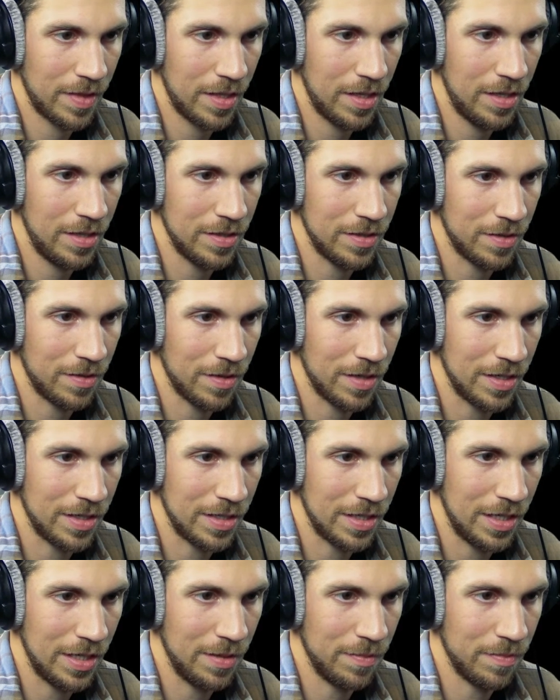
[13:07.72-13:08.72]
Jesus
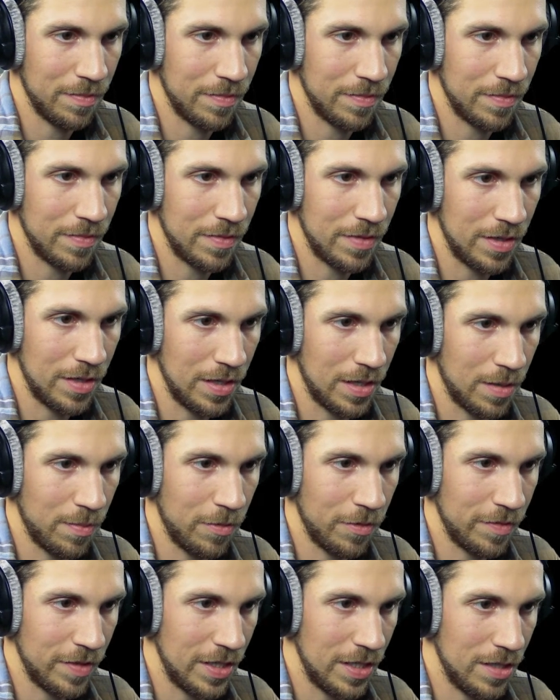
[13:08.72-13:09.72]
Christ, game. Alright, come
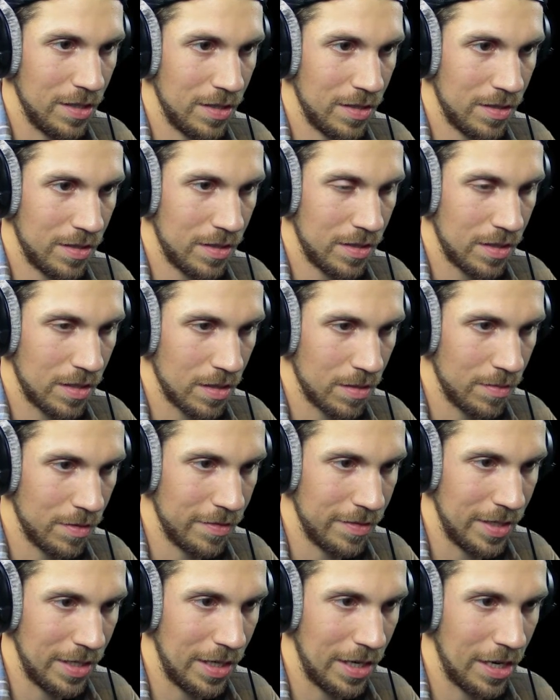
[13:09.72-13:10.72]
over here. Come
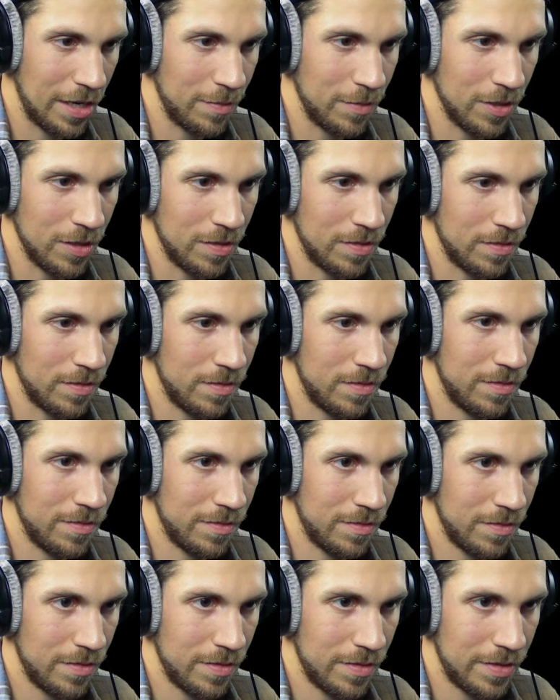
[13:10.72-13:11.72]
over here, hammer.
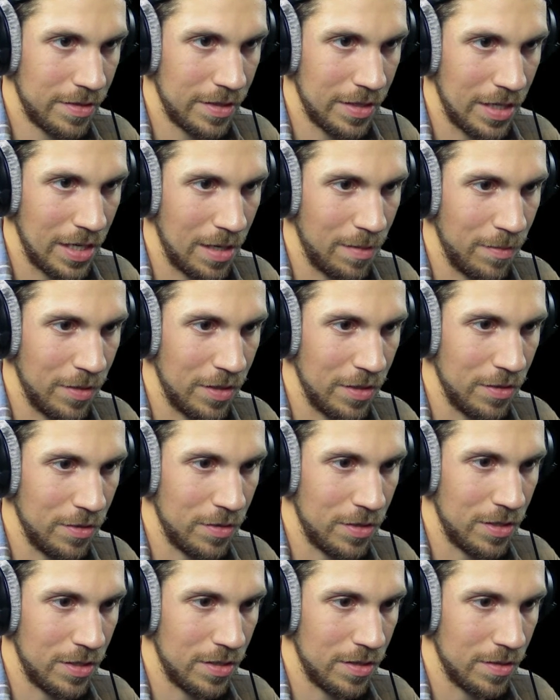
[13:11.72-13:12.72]
Hammer
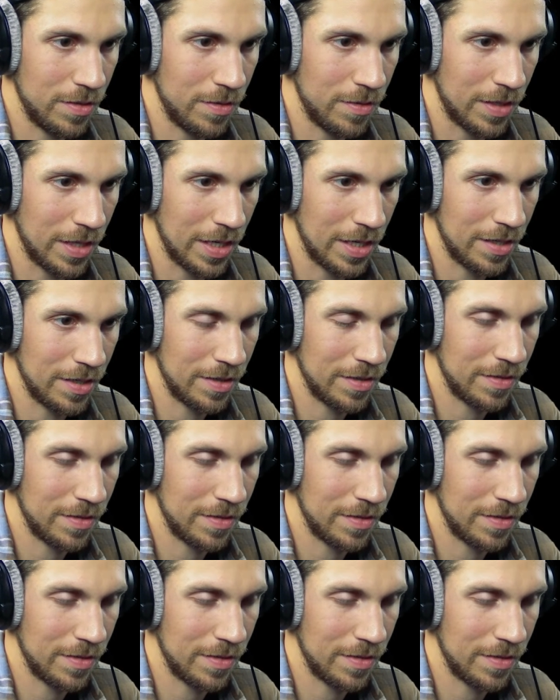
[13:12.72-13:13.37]
douche. Oh god.